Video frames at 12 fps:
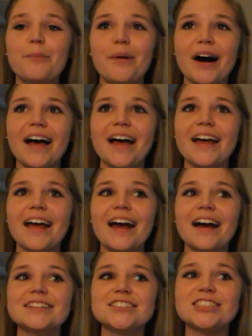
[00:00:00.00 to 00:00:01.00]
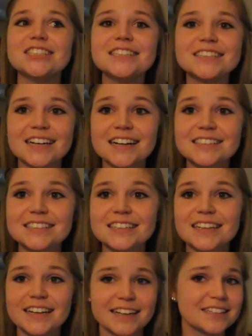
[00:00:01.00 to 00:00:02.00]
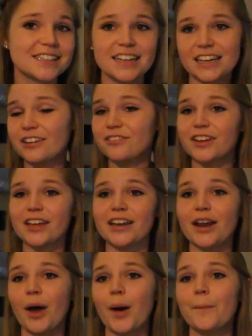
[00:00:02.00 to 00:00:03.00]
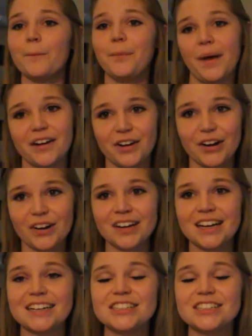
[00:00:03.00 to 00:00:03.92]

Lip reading: But Jesus is even better.